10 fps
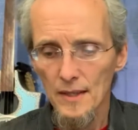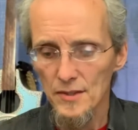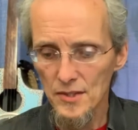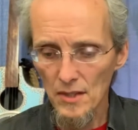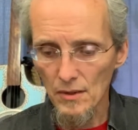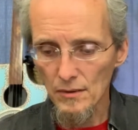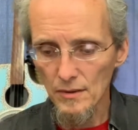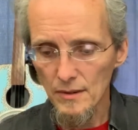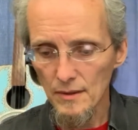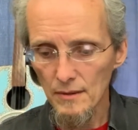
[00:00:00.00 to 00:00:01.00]
So
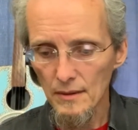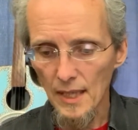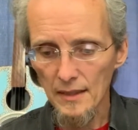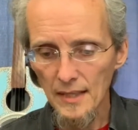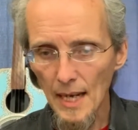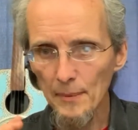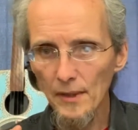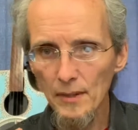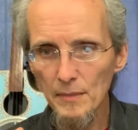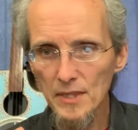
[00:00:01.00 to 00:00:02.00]
we got capital
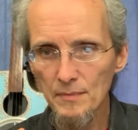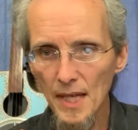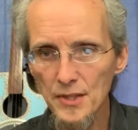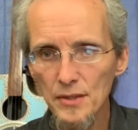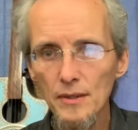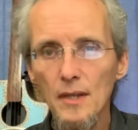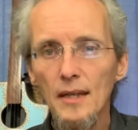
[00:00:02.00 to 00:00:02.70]
letter means major,